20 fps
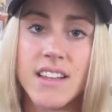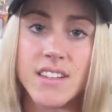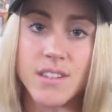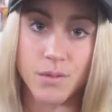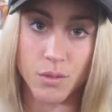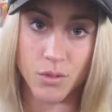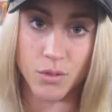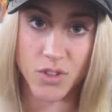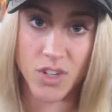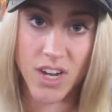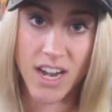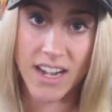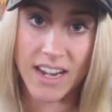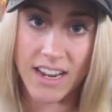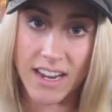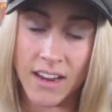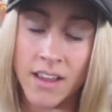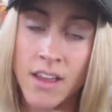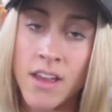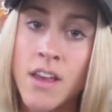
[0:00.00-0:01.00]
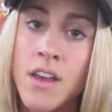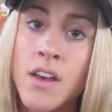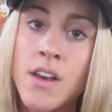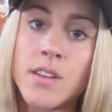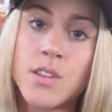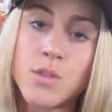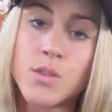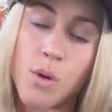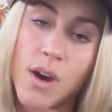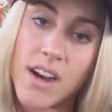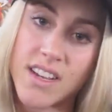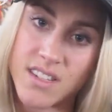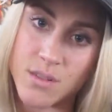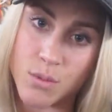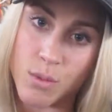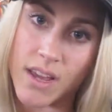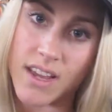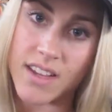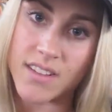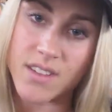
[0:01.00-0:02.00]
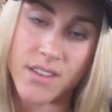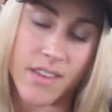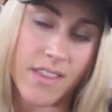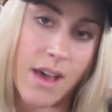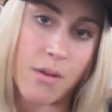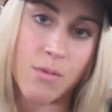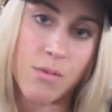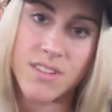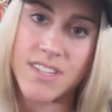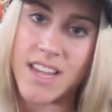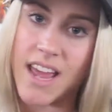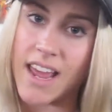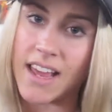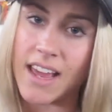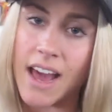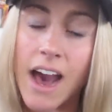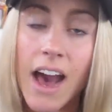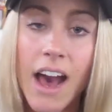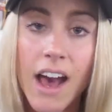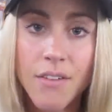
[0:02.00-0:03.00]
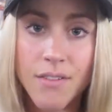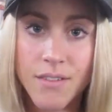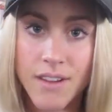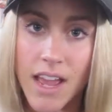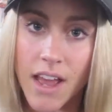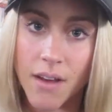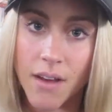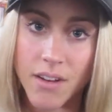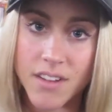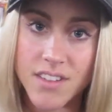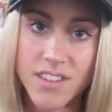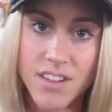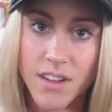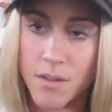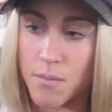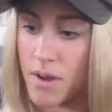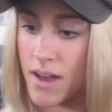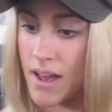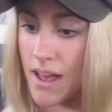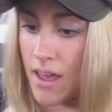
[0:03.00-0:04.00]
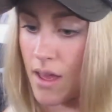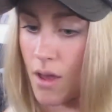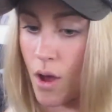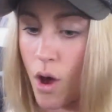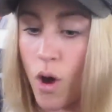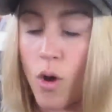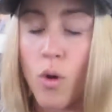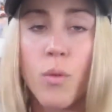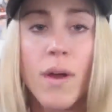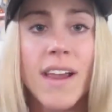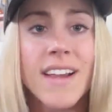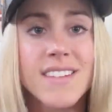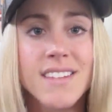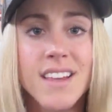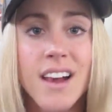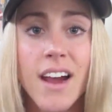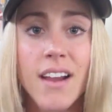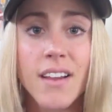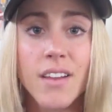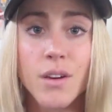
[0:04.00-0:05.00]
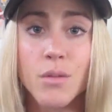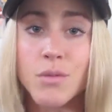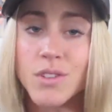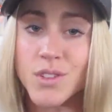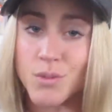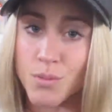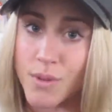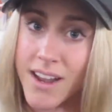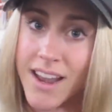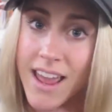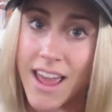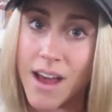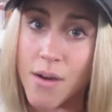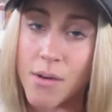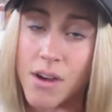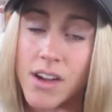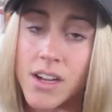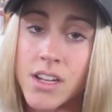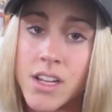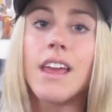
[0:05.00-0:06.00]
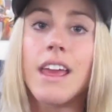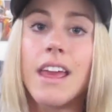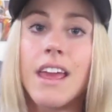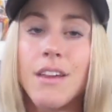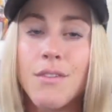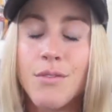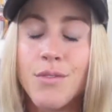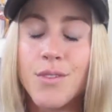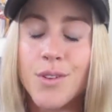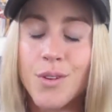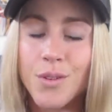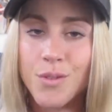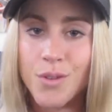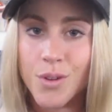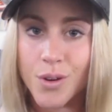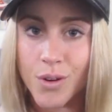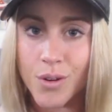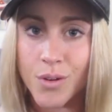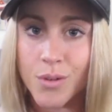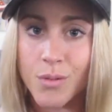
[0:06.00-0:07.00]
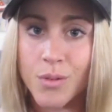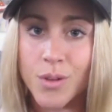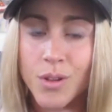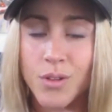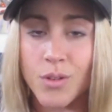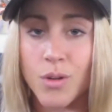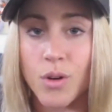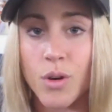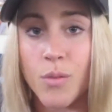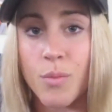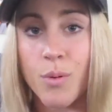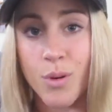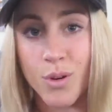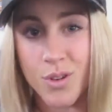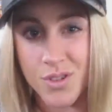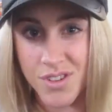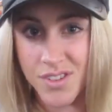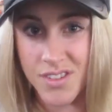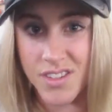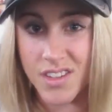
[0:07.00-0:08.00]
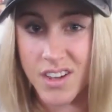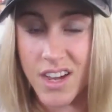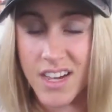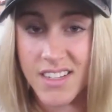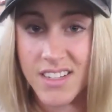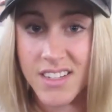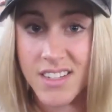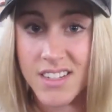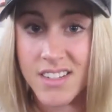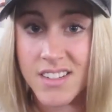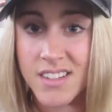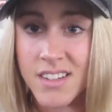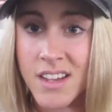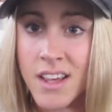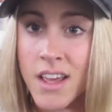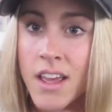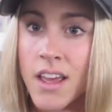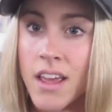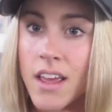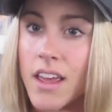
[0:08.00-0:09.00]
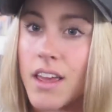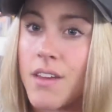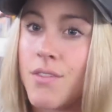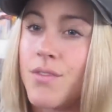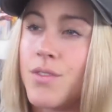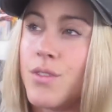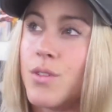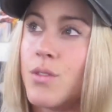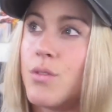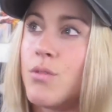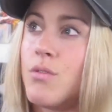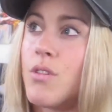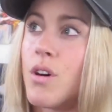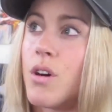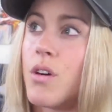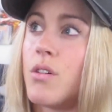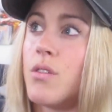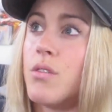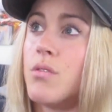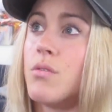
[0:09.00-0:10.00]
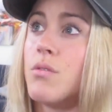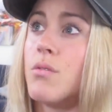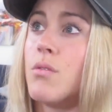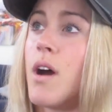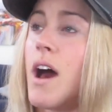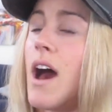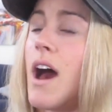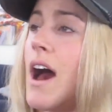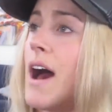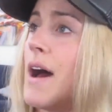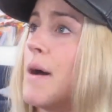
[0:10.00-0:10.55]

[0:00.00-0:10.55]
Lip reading: interval training twice a week. So that would take half an hour. So my whole week's cardio was 1 hour. If you know your portion sizes, if you know,